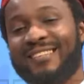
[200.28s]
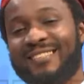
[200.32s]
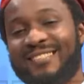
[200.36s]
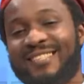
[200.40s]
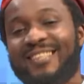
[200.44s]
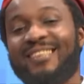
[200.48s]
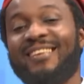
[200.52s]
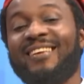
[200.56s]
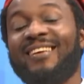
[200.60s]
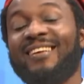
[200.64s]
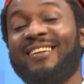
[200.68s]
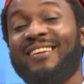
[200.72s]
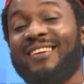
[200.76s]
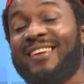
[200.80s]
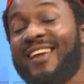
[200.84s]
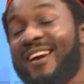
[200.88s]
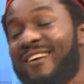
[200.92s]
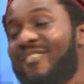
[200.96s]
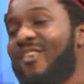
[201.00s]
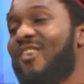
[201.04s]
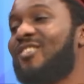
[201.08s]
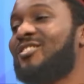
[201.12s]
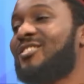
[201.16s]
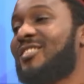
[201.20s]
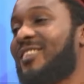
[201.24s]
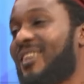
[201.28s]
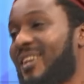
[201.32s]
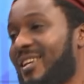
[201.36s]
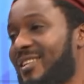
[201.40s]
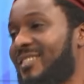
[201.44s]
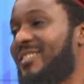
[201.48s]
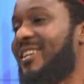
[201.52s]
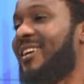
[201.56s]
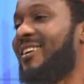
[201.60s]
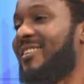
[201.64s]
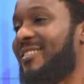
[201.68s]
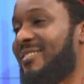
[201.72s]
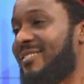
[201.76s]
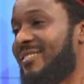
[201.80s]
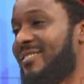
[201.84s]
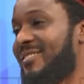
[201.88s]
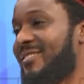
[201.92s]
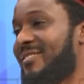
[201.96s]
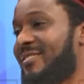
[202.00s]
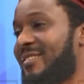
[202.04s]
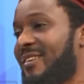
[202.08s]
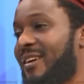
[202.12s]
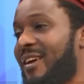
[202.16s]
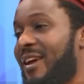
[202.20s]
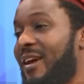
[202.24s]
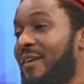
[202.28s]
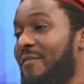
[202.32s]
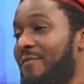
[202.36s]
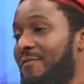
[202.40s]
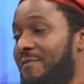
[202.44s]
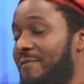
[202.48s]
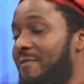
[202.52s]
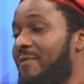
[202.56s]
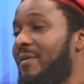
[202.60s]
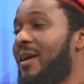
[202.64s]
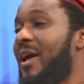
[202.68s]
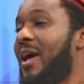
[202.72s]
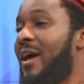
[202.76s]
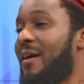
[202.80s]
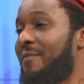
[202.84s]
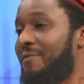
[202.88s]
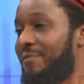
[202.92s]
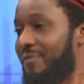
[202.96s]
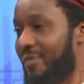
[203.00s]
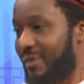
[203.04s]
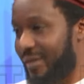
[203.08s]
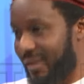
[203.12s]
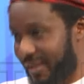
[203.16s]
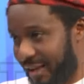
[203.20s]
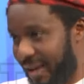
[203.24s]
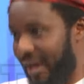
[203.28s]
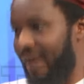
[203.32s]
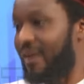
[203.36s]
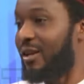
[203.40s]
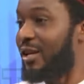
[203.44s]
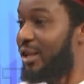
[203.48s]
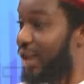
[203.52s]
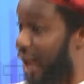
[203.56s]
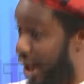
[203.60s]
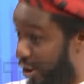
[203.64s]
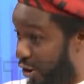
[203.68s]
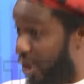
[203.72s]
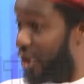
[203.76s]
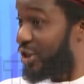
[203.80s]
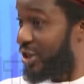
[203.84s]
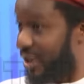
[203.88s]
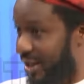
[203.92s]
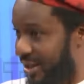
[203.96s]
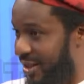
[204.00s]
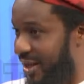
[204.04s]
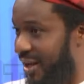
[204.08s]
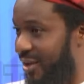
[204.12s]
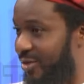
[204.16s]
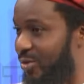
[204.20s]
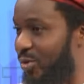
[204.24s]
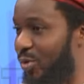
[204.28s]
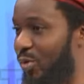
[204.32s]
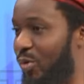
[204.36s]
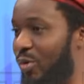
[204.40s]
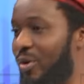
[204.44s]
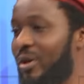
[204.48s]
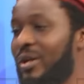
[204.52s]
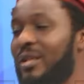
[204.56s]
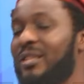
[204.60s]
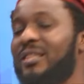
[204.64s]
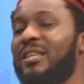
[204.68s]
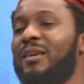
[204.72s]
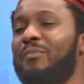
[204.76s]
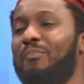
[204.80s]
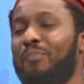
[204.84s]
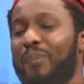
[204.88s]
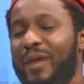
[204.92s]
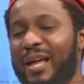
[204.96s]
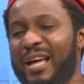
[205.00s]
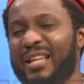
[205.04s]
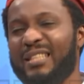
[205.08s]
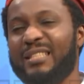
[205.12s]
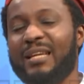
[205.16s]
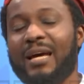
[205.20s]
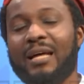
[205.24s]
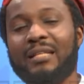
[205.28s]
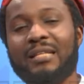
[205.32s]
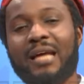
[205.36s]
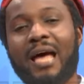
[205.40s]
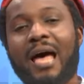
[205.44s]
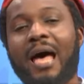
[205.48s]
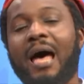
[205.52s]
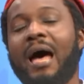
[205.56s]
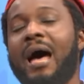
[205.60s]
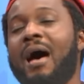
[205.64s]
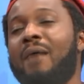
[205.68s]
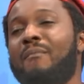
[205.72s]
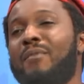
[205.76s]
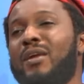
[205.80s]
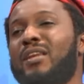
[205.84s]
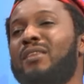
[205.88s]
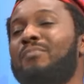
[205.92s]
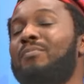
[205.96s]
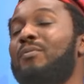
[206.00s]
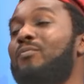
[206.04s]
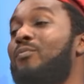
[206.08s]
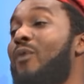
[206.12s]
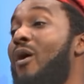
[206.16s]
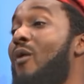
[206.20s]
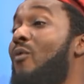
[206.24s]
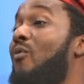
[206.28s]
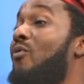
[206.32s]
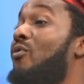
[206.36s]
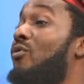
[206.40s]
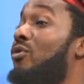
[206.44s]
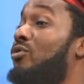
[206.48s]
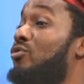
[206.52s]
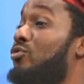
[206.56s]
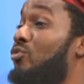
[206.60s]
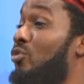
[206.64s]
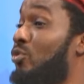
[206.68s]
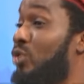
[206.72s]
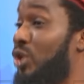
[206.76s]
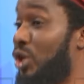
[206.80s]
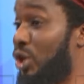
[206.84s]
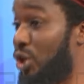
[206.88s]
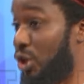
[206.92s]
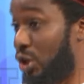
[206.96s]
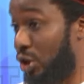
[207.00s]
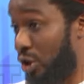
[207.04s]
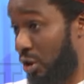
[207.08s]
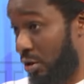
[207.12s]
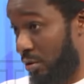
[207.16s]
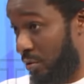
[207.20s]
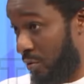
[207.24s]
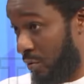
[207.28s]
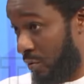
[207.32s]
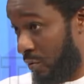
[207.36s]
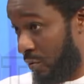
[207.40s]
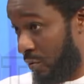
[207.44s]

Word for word: see, Lagos agents every, every year, Lagos agents, they plan that ah, how many people are we going to kill